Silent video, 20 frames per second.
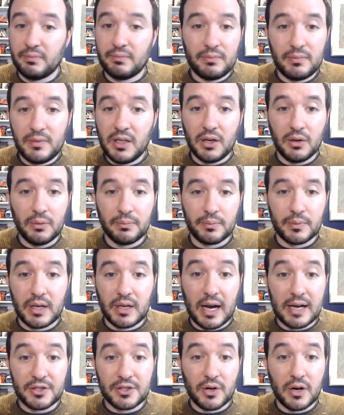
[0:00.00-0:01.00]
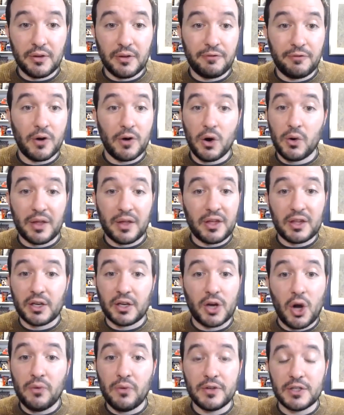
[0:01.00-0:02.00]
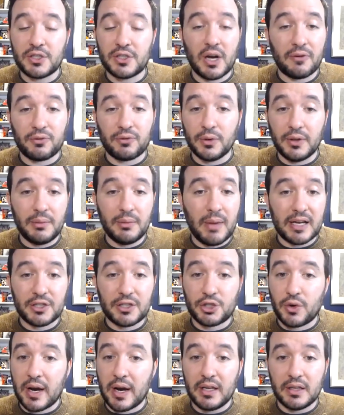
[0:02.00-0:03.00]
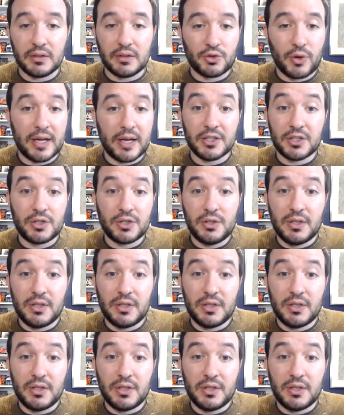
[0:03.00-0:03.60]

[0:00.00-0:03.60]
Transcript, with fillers: you know the guys are on the phone. I think the COVID stuff really makes trading trades